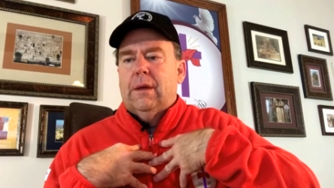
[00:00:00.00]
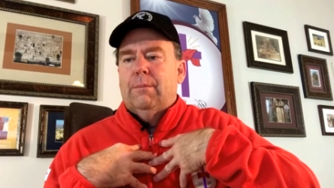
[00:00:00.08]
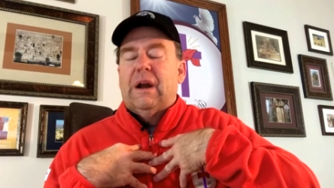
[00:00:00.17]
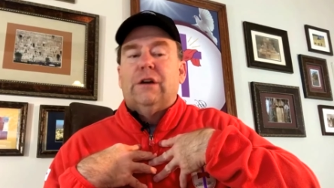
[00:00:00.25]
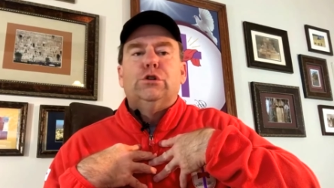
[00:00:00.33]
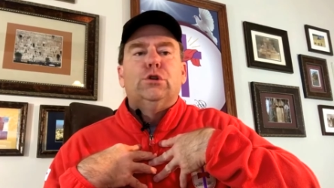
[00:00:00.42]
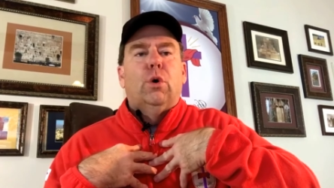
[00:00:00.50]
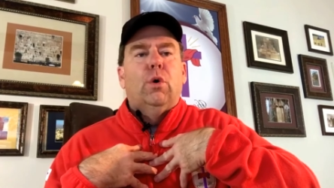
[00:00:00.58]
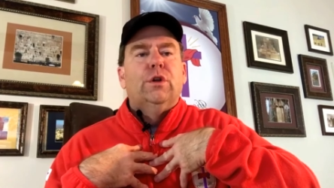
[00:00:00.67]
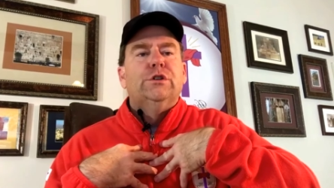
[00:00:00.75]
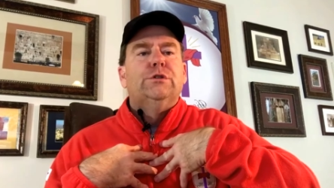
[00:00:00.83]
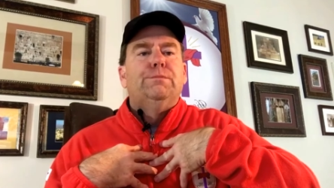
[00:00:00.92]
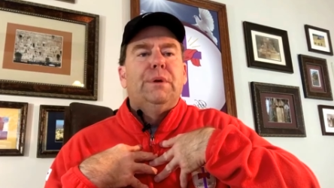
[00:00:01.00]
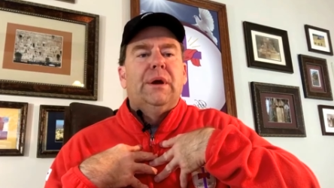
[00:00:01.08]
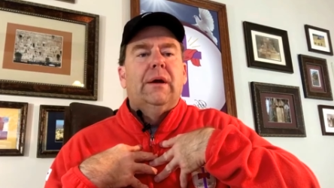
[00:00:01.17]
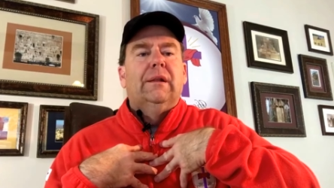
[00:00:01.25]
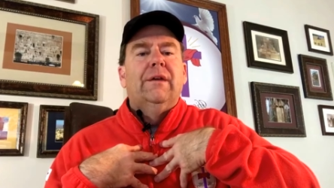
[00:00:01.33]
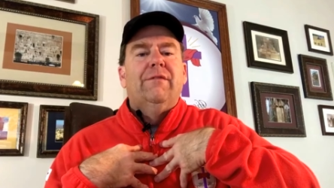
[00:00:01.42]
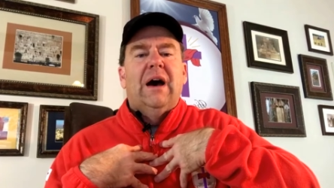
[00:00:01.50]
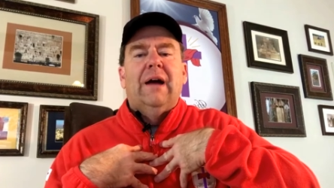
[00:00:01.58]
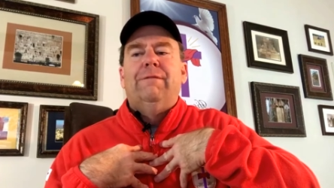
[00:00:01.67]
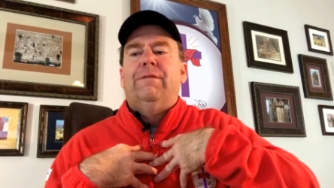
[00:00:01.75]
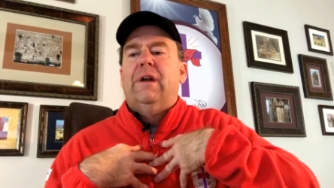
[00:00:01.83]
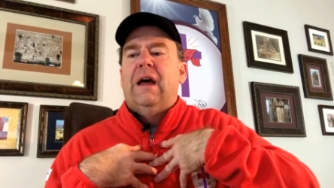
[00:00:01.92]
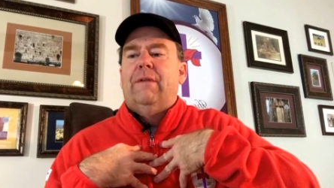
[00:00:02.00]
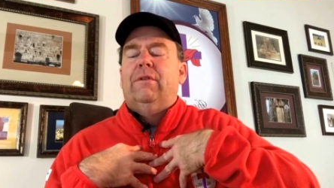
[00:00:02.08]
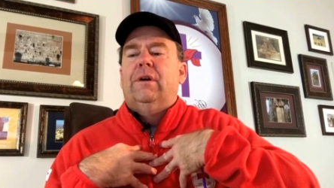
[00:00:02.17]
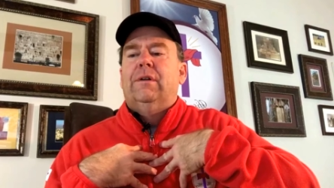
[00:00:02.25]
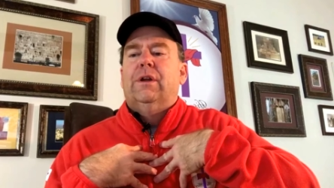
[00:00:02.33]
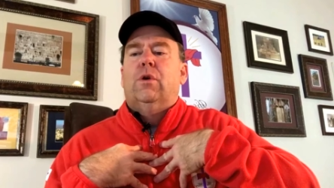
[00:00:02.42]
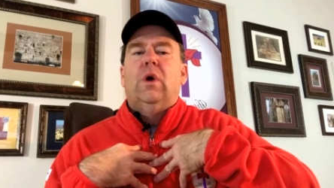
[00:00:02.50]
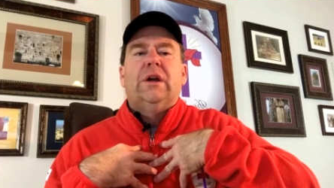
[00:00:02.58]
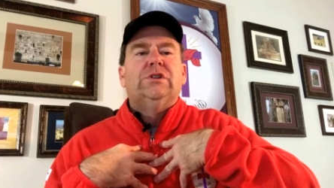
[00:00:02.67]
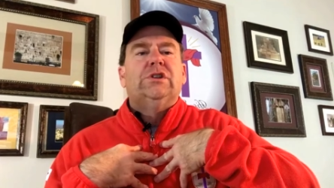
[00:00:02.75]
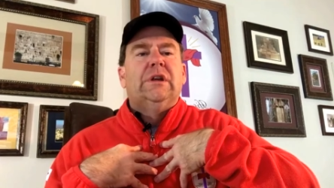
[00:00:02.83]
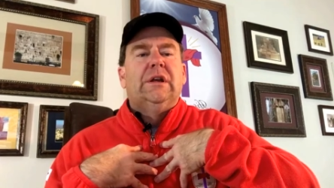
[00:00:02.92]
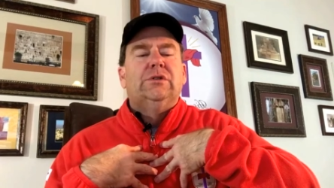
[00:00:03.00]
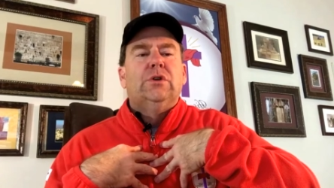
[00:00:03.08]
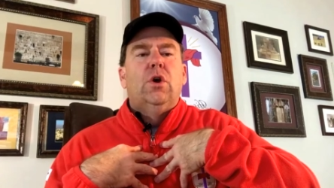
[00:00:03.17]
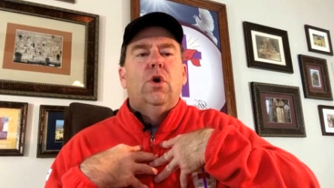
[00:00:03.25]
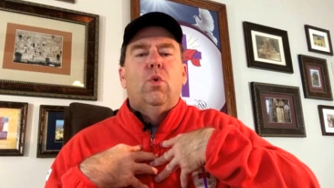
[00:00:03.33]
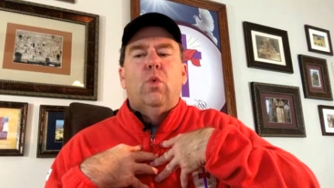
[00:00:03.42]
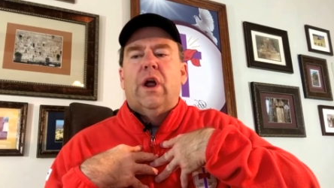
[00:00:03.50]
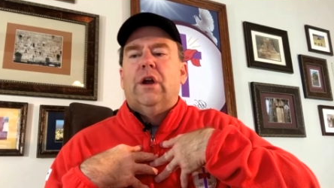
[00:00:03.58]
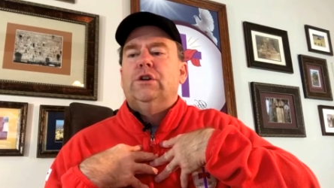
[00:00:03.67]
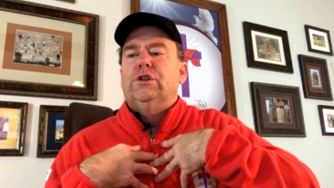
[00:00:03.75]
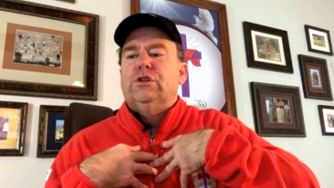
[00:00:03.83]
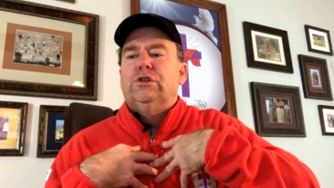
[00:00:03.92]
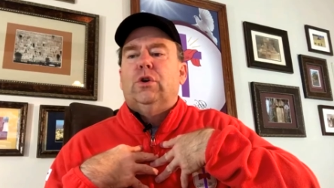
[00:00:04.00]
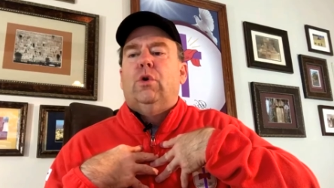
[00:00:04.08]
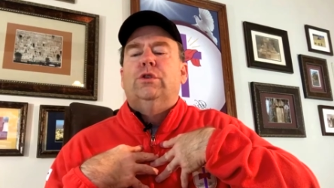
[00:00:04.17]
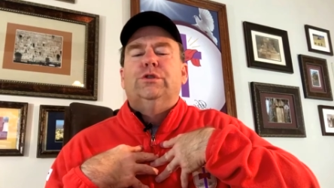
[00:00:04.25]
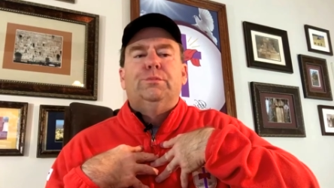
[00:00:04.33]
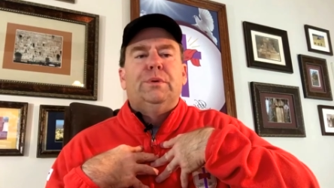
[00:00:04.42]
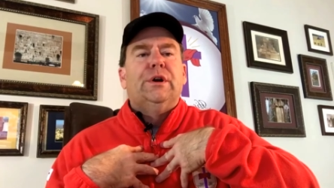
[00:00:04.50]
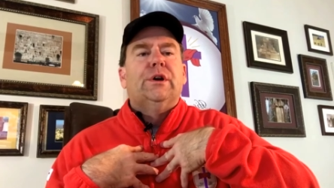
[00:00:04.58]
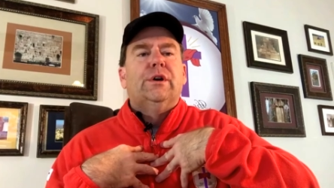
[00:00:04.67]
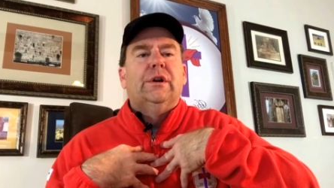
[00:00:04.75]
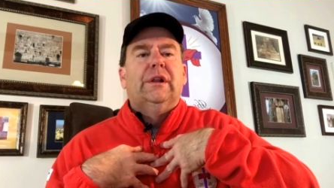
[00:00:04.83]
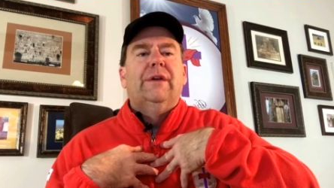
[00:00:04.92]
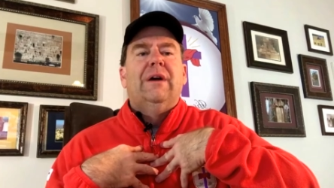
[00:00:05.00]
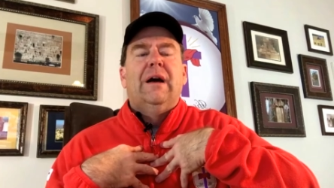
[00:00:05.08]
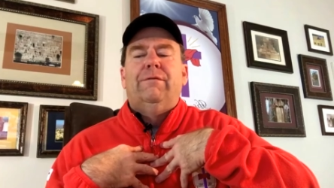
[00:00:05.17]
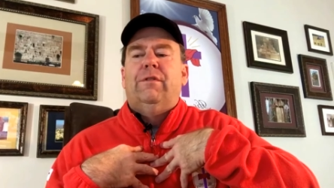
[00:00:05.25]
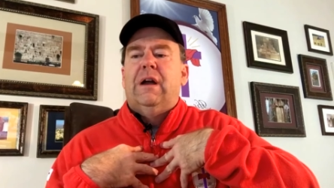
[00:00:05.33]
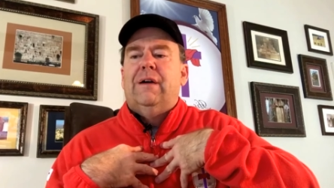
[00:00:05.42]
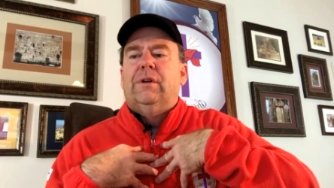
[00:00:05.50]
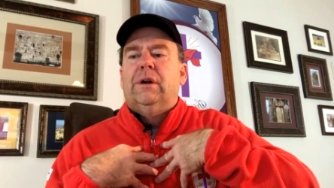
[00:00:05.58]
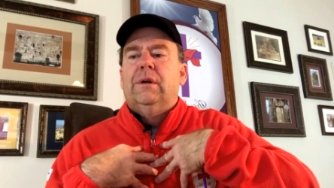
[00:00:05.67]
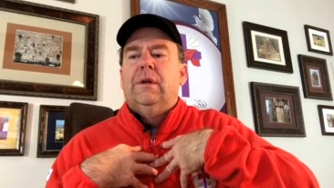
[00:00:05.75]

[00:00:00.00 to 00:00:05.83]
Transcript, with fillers: But our soul and spirit live on forever. The question is, where is your soul and spirit going to live on forever?